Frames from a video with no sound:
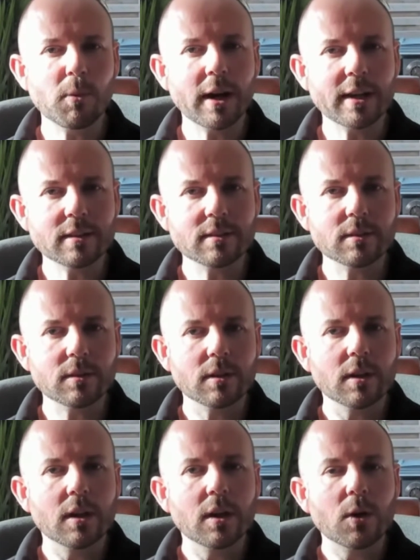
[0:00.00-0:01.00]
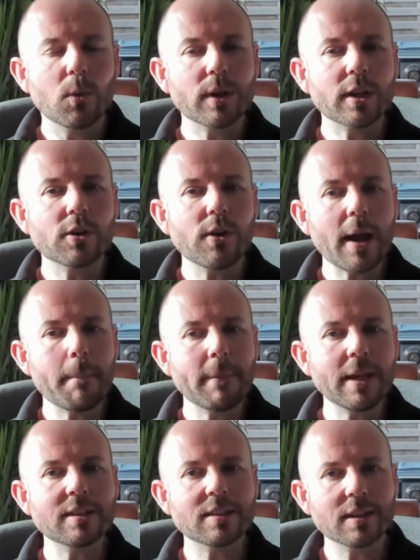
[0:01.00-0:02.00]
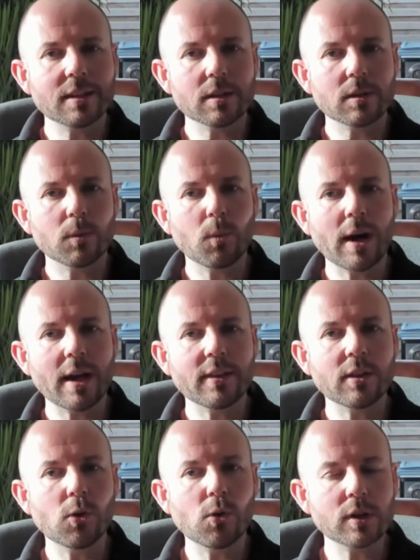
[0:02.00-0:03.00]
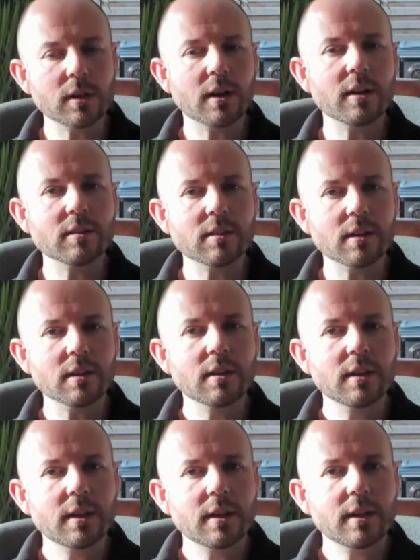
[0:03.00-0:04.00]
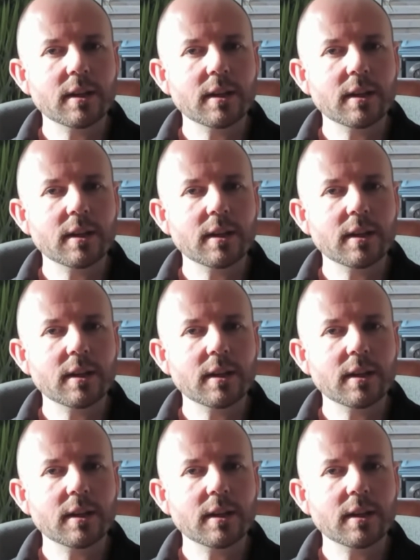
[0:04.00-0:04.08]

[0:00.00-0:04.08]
different ways. We can create a meeting where the organizer